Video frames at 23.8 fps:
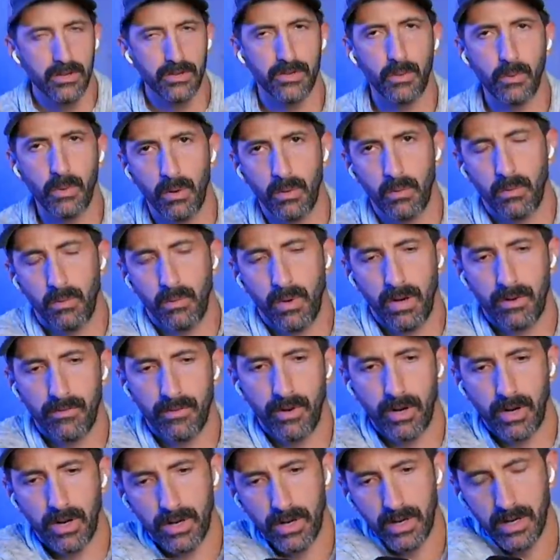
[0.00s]
So what, one
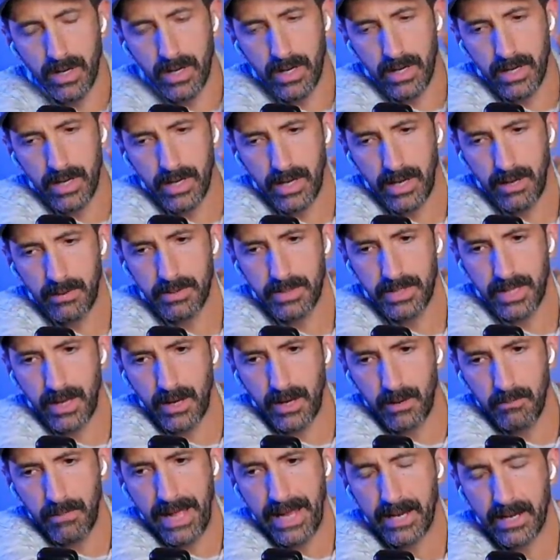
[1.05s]
of our, I would say,
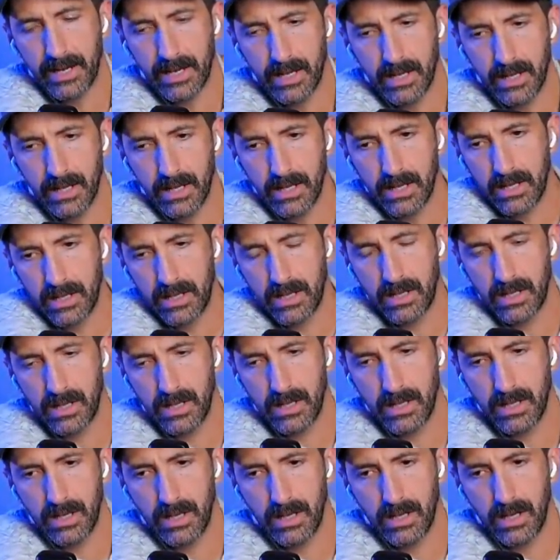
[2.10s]
our main
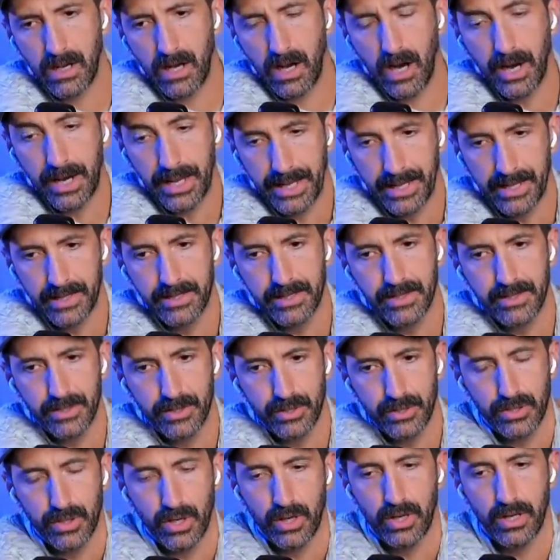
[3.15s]
audience
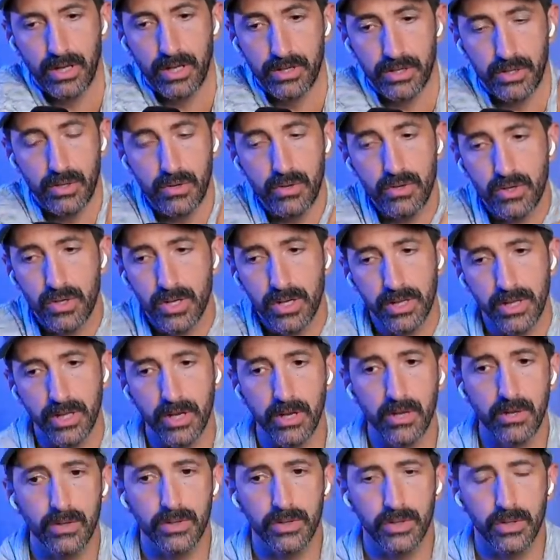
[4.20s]
is is usually
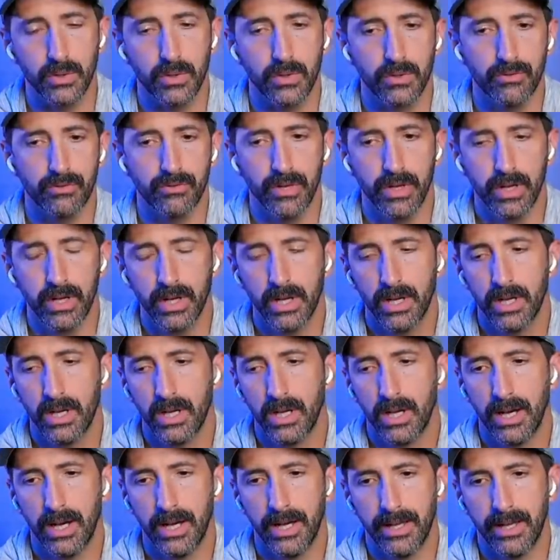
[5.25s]
those who have
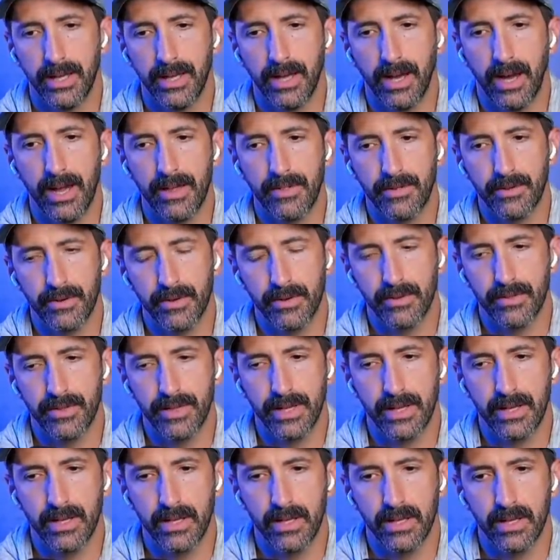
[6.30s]
uh, either
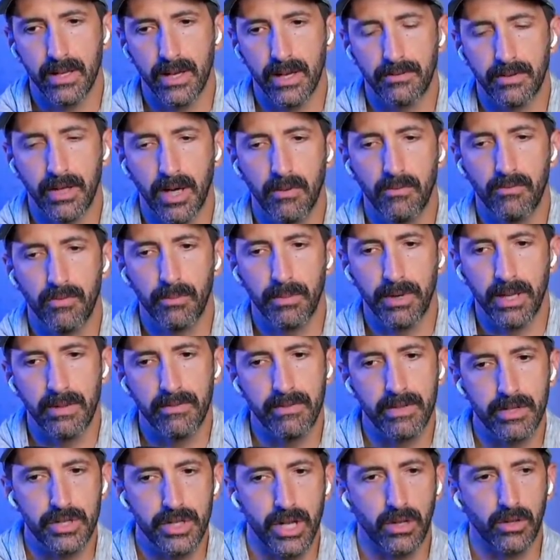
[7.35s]
they have come from an
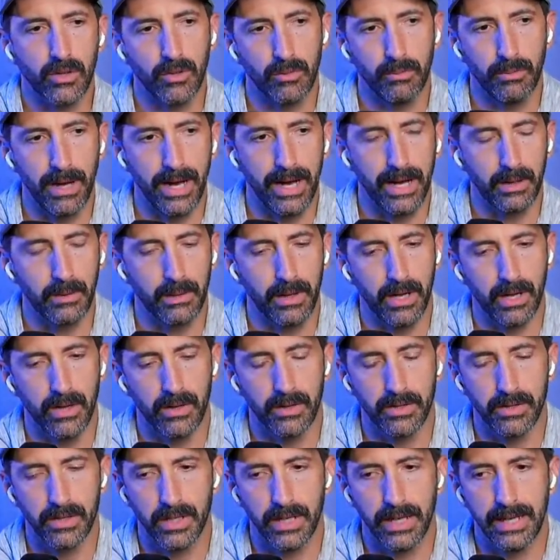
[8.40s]
evangelical
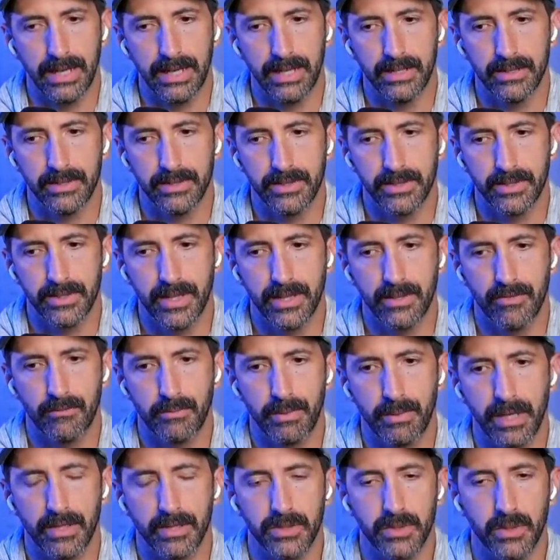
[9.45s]
background and they've
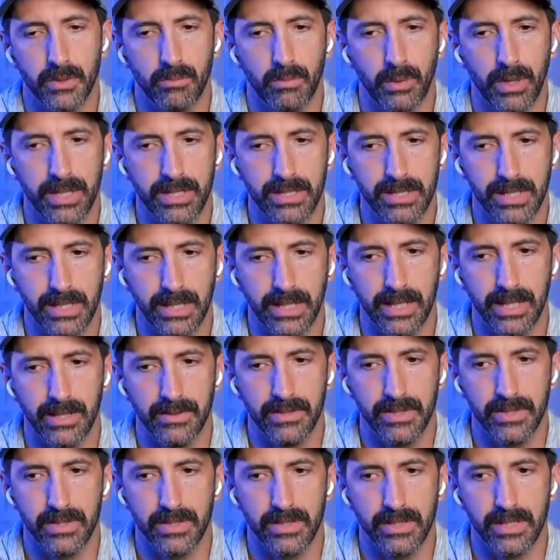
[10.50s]
begun to embrace the
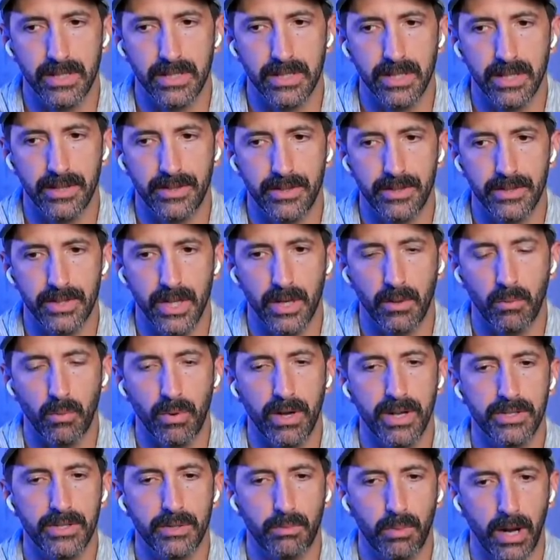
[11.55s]
gifts and see that there's a
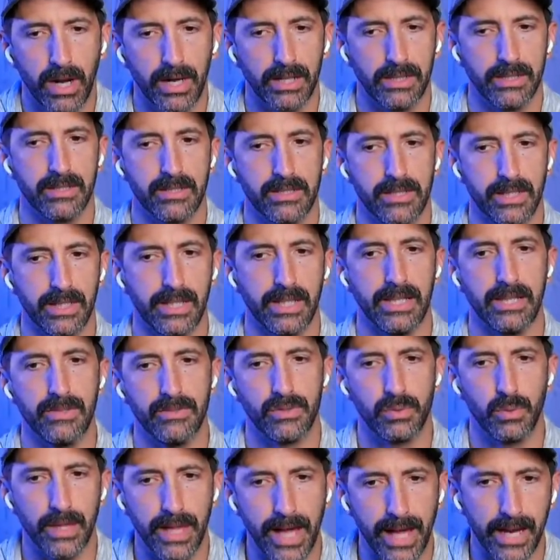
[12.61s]
way to practice the
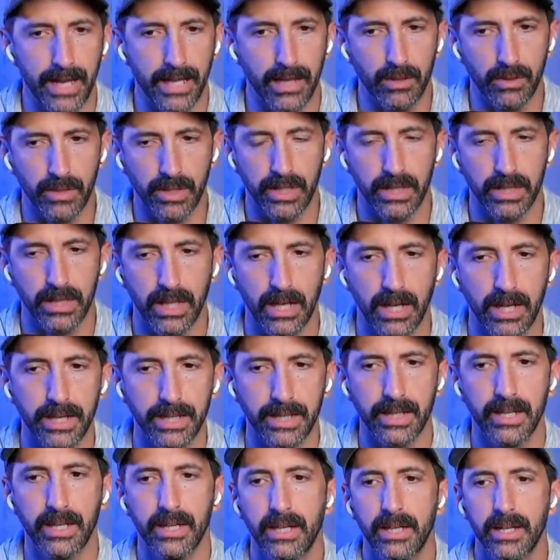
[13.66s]
gifts without it looking
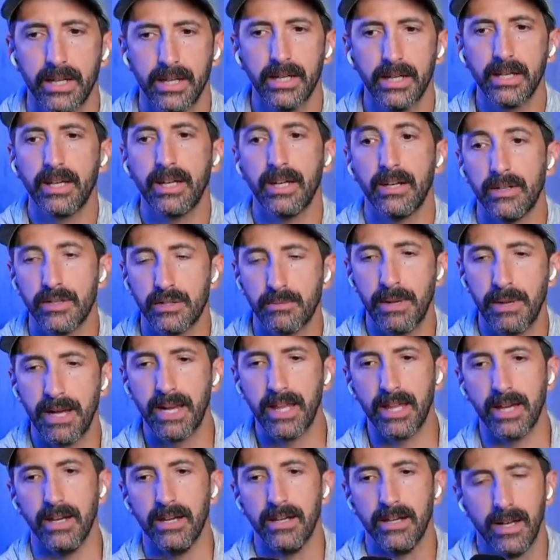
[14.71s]
like
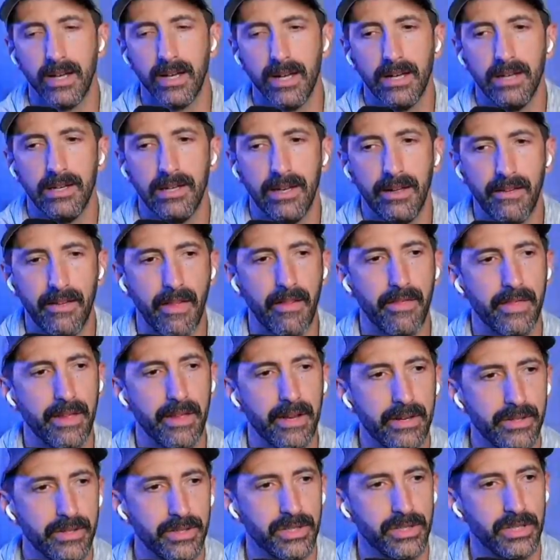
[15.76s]
charismania. And then
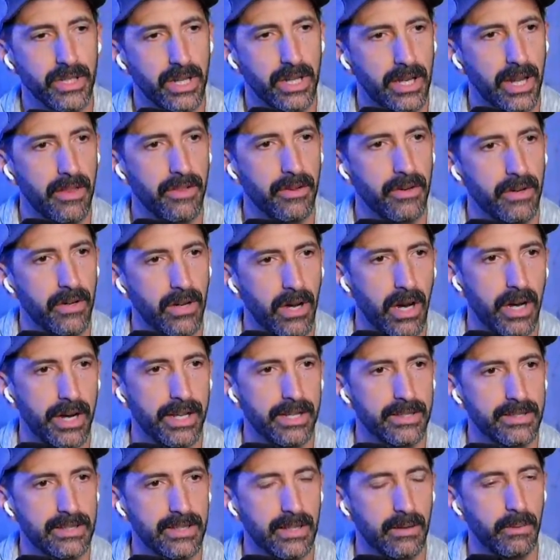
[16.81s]
there's yeah. another
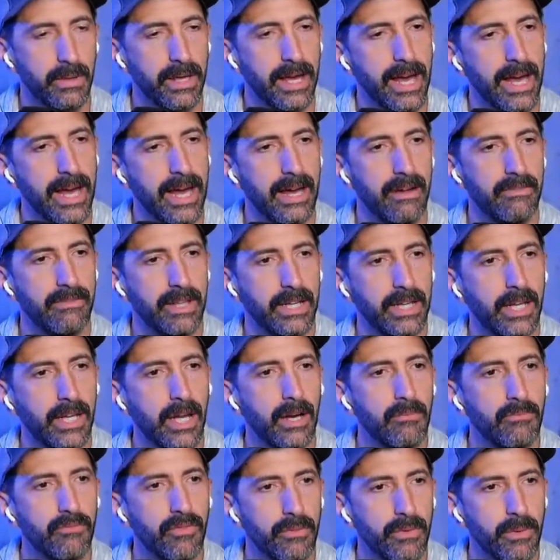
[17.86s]
audience that we have that
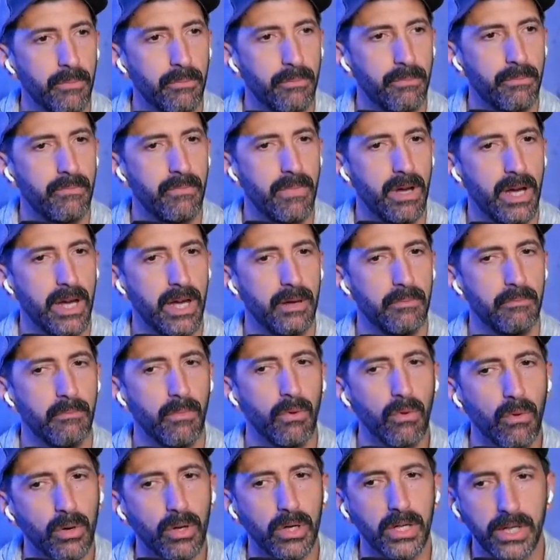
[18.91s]
come from a, a
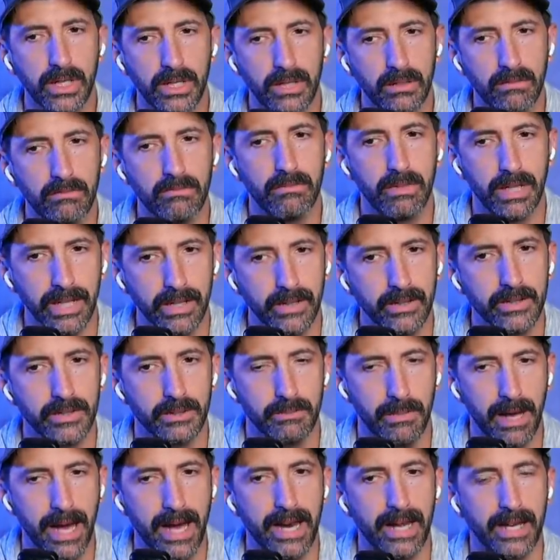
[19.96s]
more
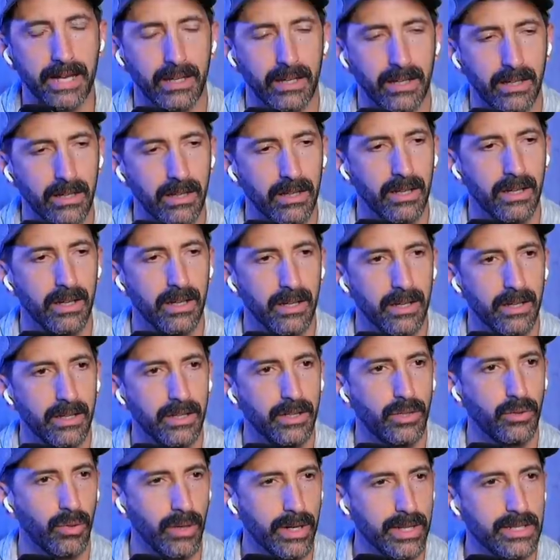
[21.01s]
charismatic,
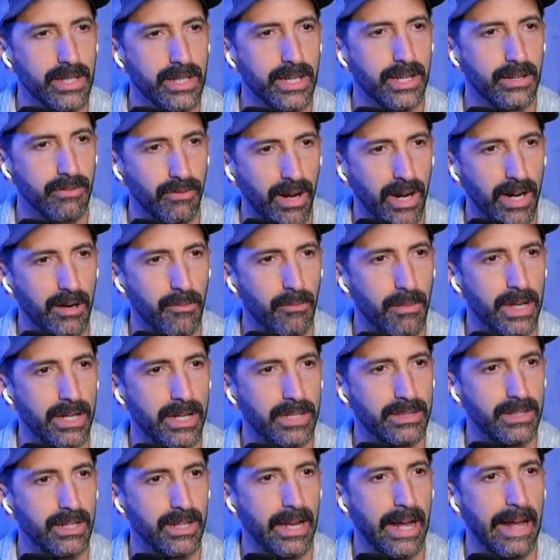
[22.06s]
crazy
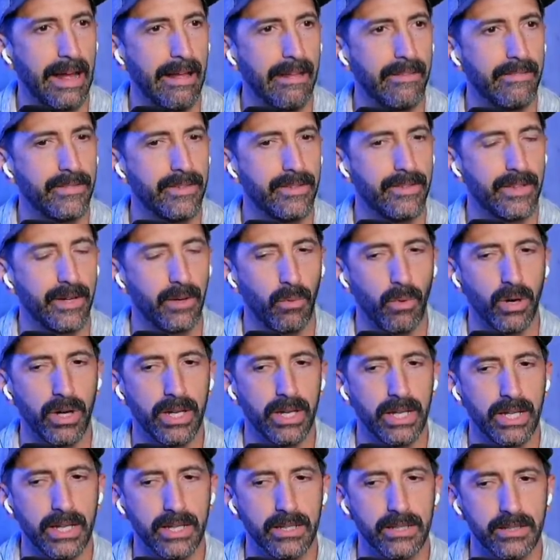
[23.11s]
environment, and they're
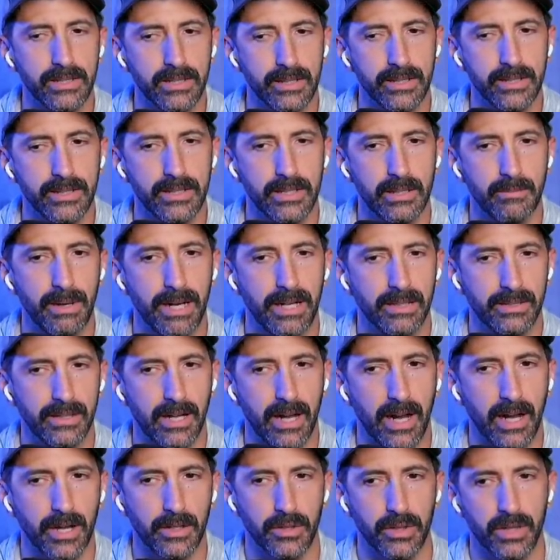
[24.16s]
wanting to get serious about
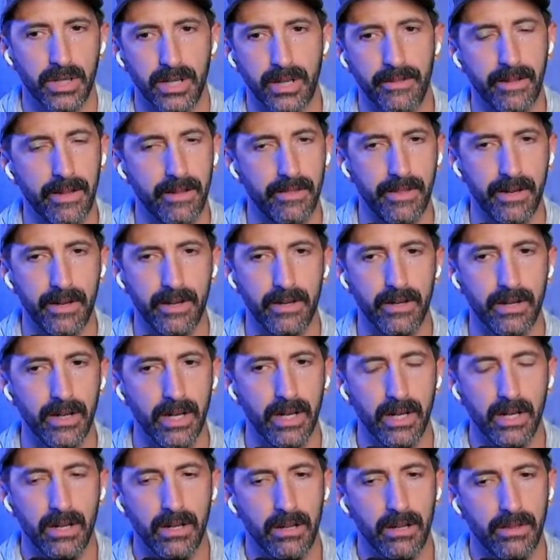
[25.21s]
doctrine, and there
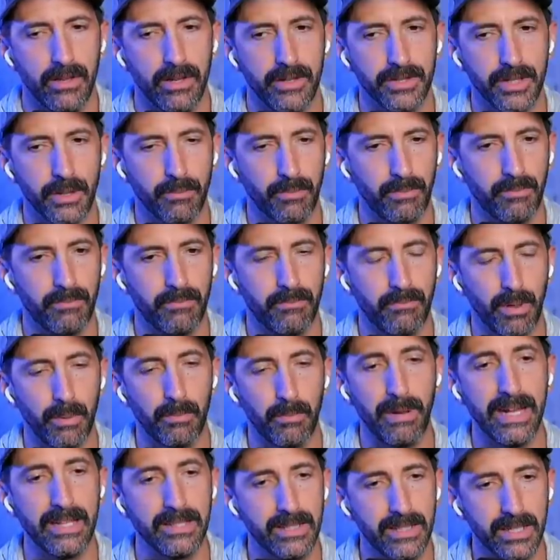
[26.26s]
there's a
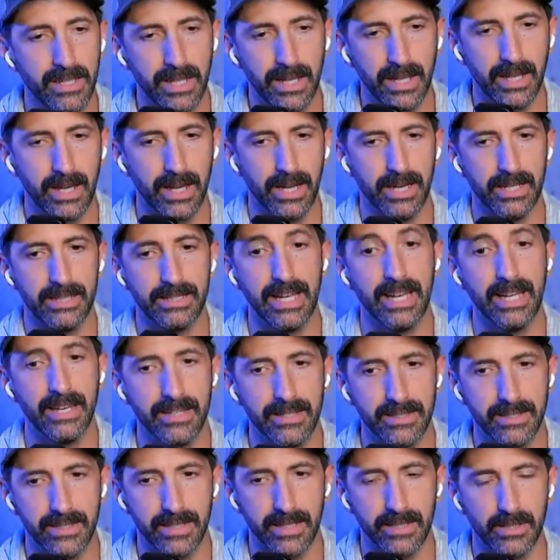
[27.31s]
propensity and a
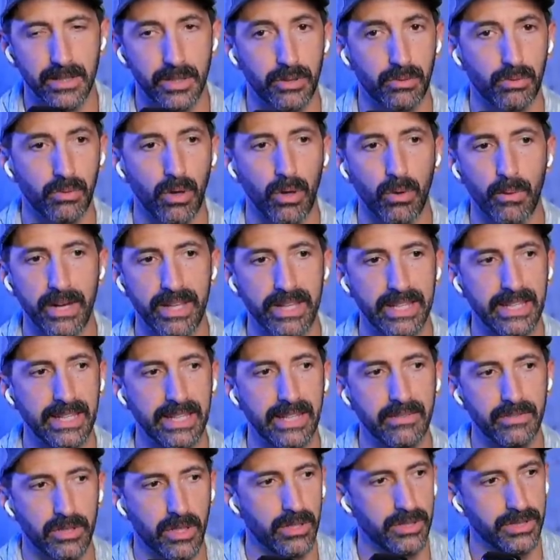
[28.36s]
tendency to throw away the
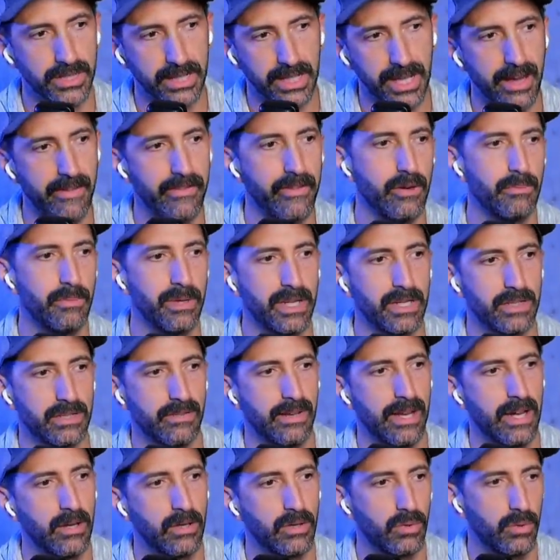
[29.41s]
gifts altogether because
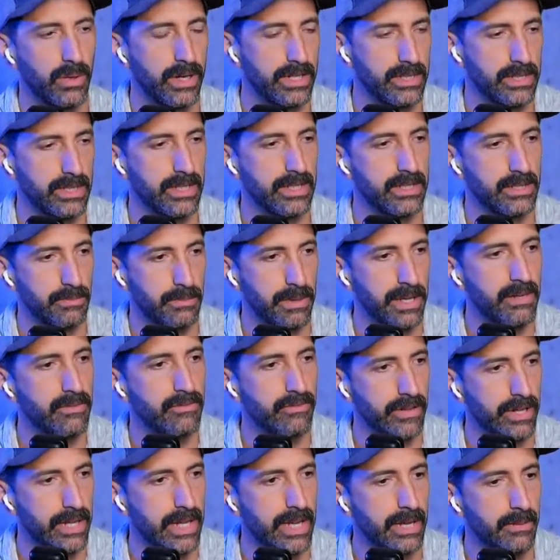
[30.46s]
of how crazy it's been
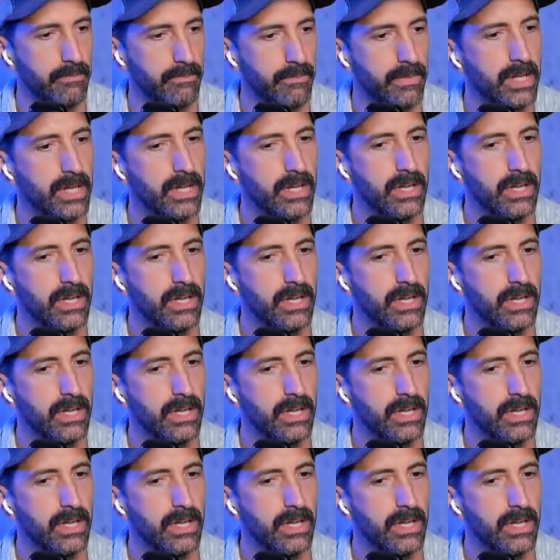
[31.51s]
for them.